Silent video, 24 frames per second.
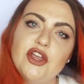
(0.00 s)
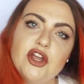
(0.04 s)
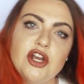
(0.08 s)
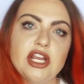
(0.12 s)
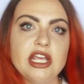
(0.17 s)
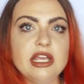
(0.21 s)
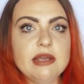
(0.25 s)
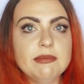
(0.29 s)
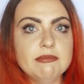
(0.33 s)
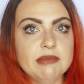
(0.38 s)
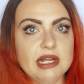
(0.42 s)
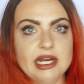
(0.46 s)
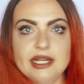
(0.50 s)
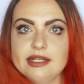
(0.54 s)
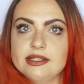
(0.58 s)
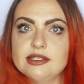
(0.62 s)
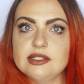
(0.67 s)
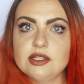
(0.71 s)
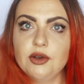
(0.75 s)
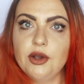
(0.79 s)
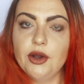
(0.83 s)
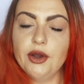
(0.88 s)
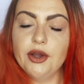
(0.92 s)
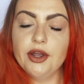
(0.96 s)
30
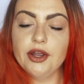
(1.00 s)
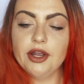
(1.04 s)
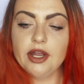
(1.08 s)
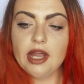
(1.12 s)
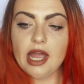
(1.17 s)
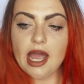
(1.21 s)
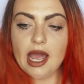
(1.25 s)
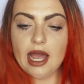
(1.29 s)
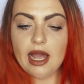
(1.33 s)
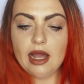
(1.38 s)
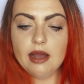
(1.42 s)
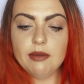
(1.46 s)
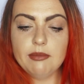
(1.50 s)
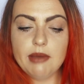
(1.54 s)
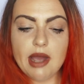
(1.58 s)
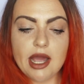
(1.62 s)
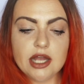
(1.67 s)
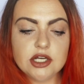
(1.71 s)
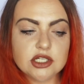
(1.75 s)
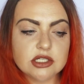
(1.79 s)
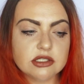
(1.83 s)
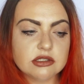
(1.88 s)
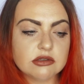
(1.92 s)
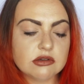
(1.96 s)
minutes ago.
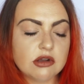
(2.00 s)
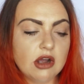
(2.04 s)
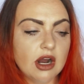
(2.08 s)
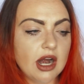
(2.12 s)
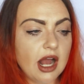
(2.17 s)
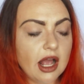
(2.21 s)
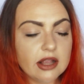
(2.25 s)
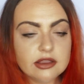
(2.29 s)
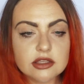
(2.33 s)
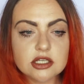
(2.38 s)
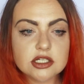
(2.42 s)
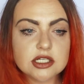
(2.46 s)
I just got out the